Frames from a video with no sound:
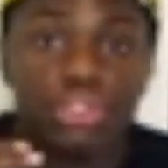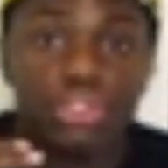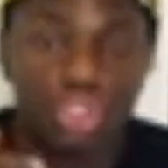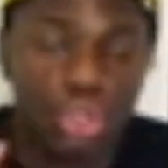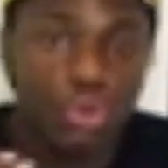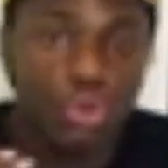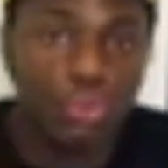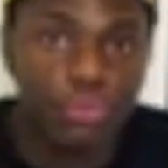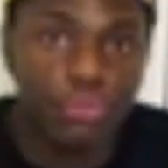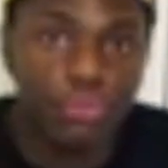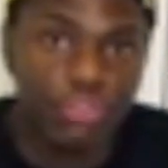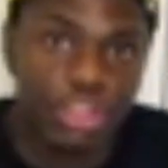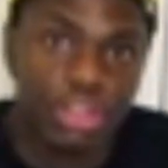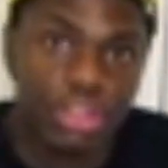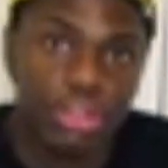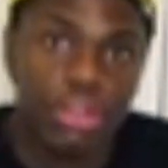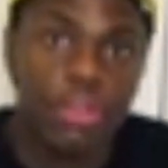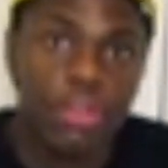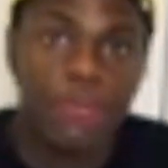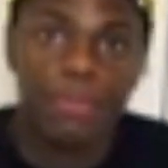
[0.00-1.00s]
to
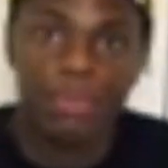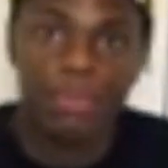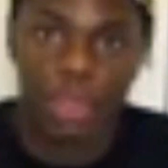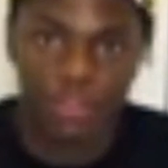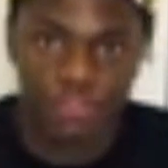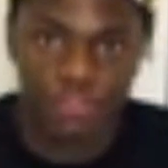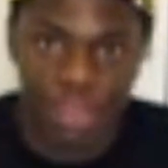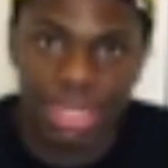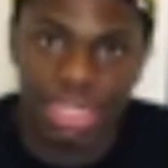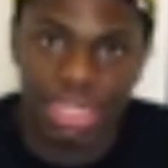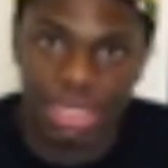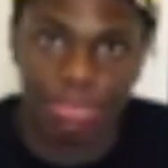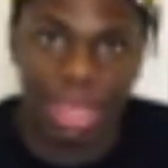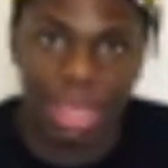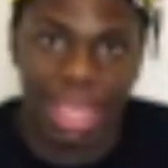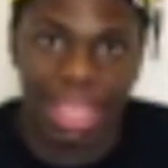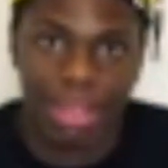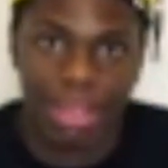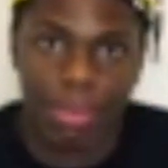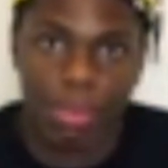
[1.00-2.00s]
feel offended
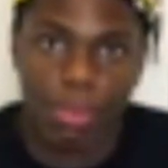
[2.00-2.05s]
by.